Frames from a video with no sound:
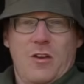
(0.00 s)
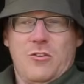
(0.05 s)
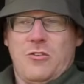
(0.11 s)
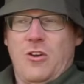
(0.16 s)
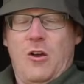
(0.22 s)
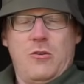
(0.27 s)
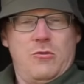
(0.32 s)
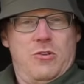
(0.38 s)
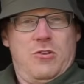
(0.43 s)

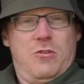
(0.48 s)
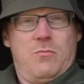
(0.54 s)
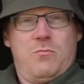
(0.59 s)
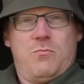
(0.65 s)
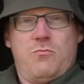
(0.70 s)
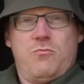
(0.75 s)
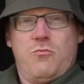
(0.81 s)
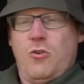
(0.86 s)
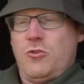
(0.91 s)
So the
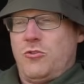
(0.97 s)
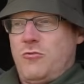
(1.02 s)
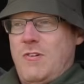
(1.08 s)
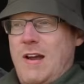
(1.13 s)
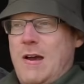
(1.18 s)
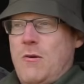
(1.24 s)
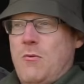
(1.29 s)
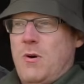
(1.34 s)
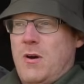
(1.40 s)
rods
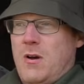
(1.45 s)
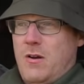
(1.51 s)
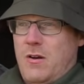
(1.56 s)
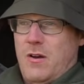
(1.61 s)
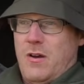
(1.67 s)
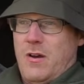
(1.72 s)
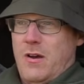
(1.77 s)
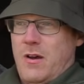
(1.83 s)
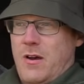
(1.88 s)
are out.
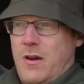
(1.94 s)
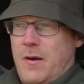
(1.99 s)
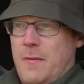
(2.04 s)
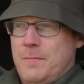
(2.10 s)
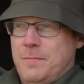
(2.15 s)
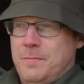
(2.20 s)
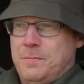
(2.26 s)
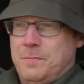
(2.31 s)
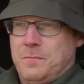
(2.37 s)

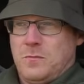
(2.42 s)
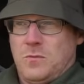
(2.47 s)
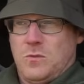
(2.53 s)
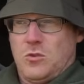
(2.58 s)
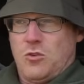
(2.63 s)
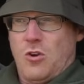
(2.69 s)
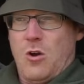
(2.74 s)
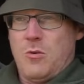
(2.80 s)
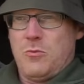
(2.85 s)

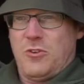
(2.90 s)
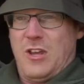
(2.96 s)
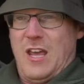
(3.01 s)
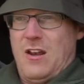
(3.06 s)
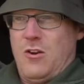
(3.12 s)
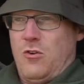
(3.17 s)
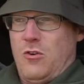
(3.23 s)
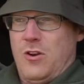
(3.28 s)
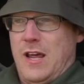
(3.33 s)
Time's
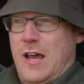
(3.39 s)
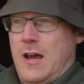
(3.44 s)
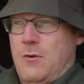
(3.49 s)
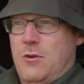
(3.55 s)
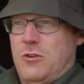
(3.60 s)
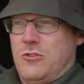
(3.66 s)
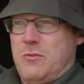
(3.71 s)
getting on now.